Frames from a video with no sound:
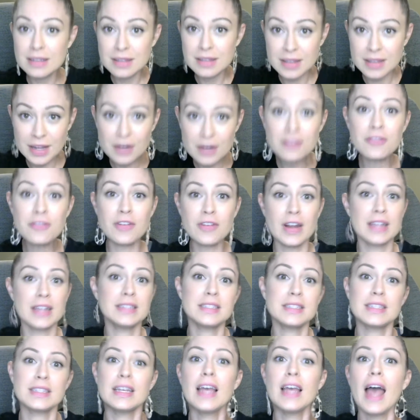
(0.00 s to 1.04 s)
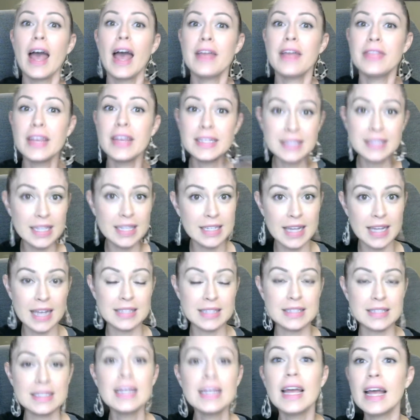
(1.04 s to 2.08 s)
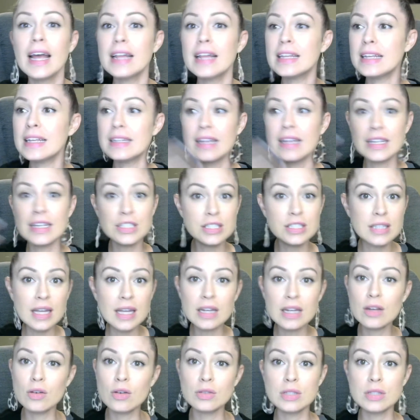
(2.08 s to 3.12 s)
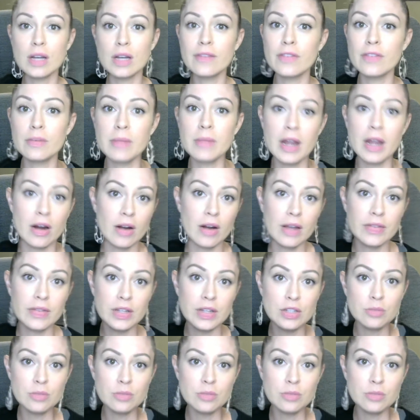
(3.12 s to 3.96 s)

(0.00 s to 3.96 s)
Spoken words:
their friends, and they said yes. And then it just kind of goes on from there. And then you